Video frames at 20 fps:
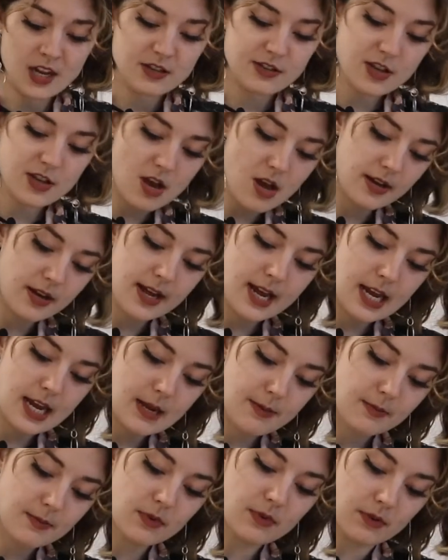
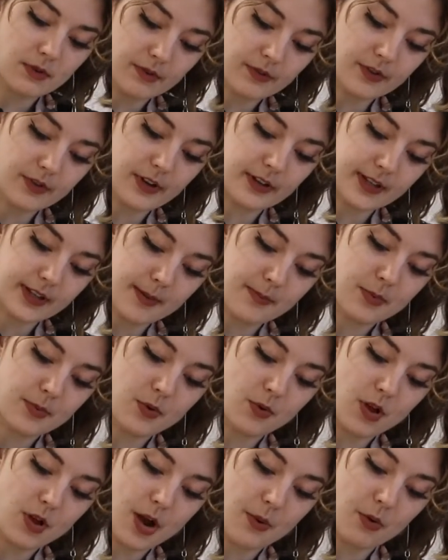surname, for
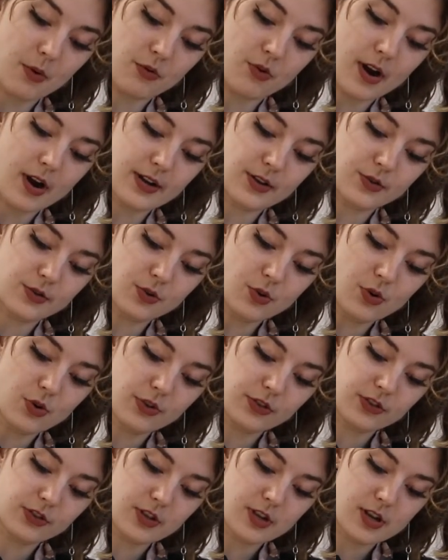example, I will write
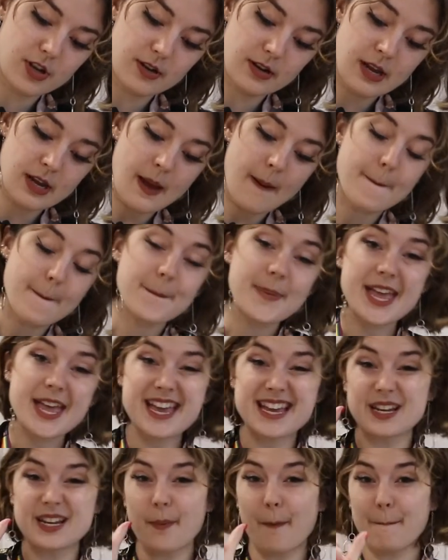Dawson,
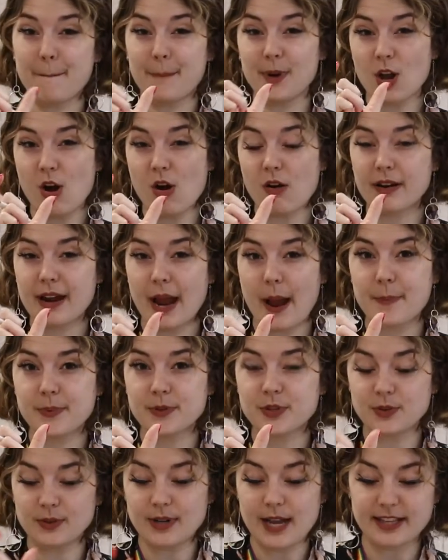big block
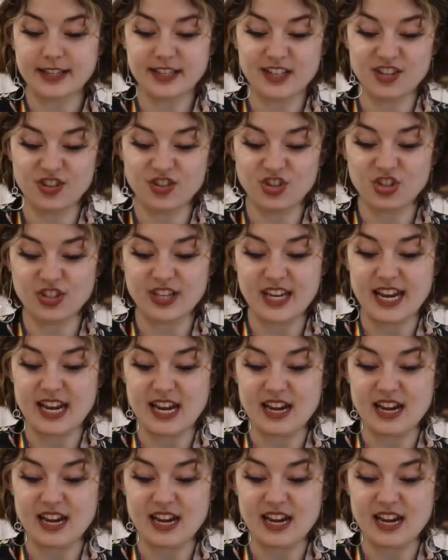capital letters just